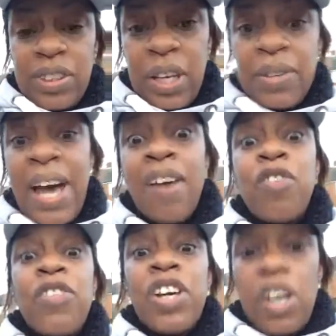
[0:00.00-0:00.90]
so now
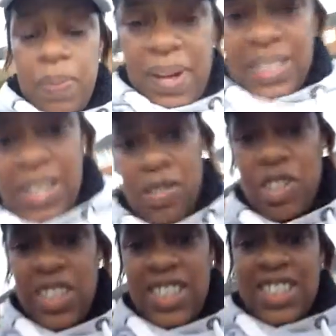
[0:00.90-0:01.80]
I've got the iPad out
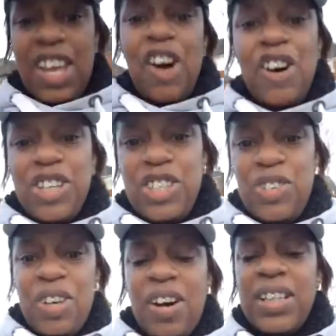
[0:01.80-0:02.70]
just to say hi to
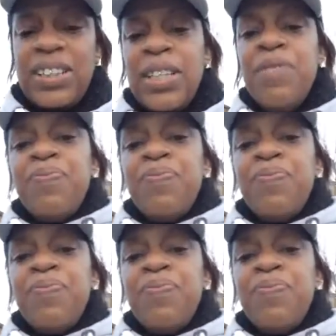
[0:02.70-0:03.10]
you guys.